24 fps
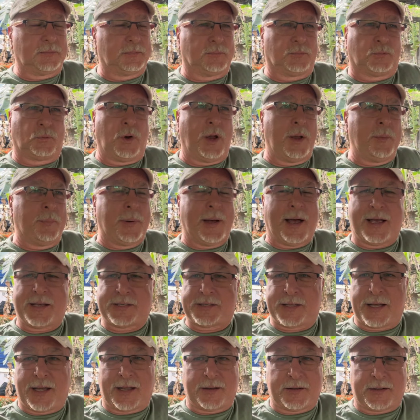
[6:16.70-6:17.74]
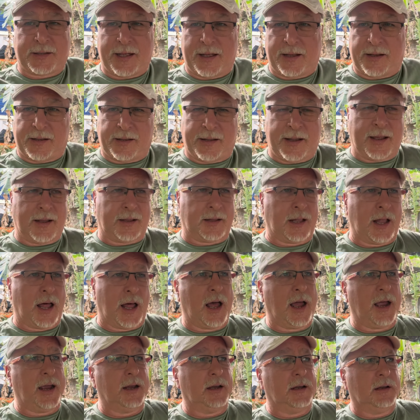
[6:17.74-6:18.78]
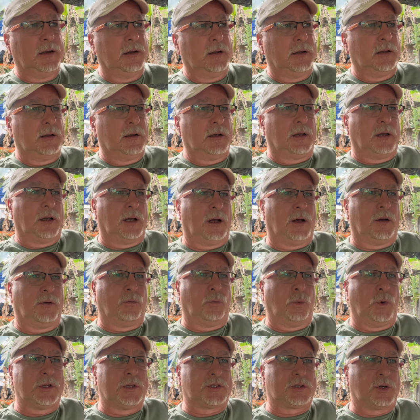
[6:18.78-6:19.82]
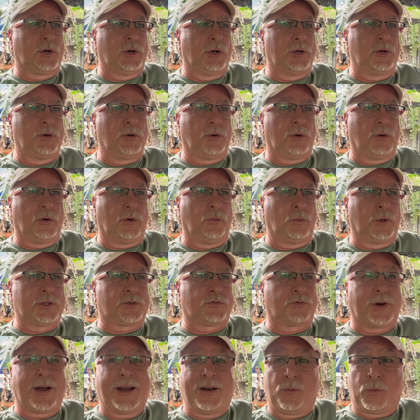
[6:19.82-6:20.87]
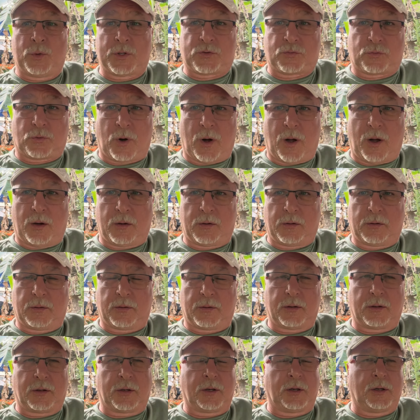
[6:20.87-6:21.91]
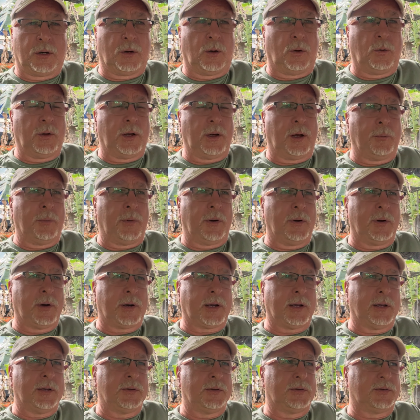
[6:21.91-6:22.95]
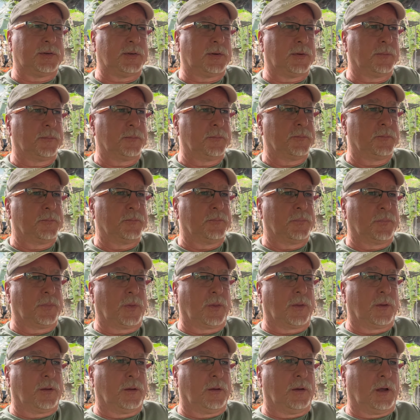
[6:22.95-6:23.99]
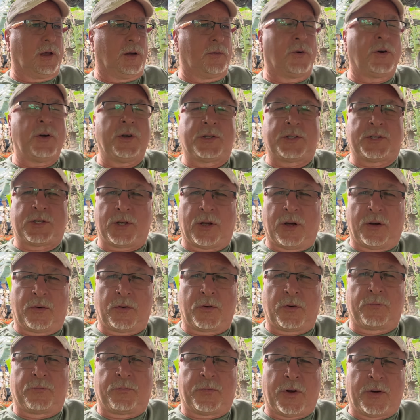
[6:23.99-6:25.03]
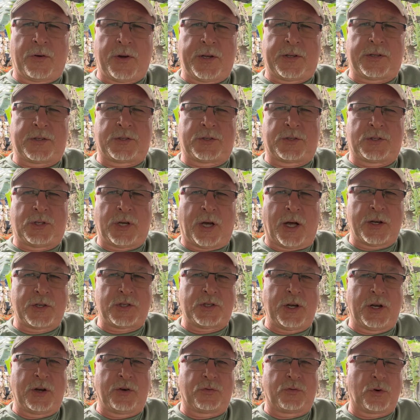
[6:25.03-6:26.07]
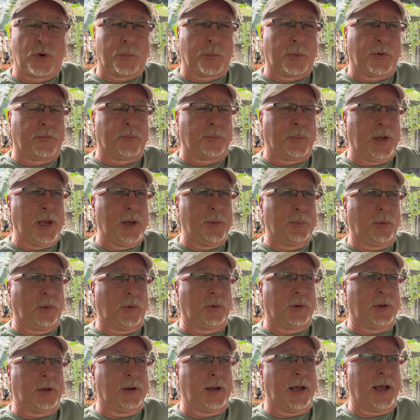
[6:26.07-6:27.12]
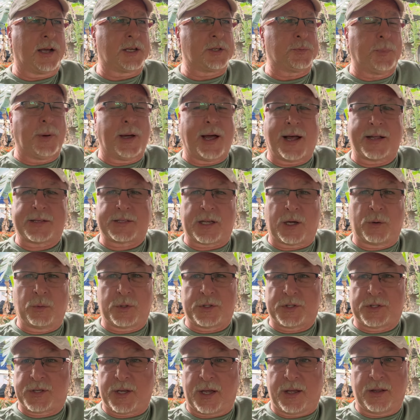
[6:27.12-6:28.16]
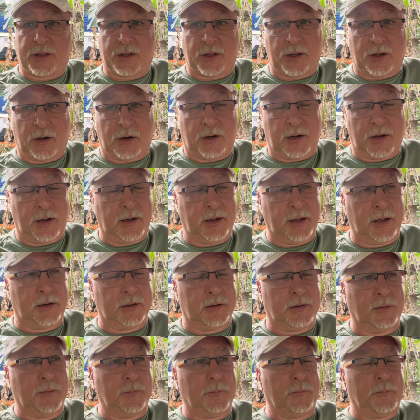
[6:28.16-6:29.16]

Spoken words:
way past that line of what's good and what's right and what's wrong. You know, Americans are a very touchy group of people, and expats, I would say, that are in